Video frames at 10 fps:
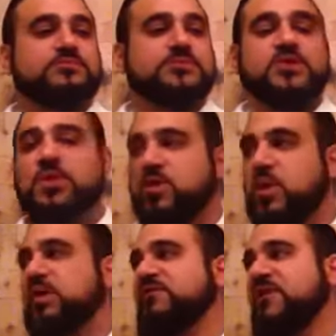So we
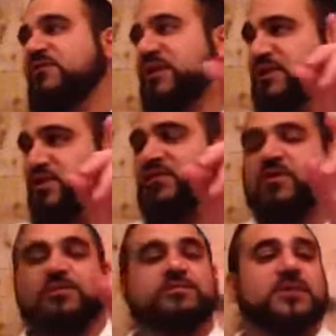qualify for that so far.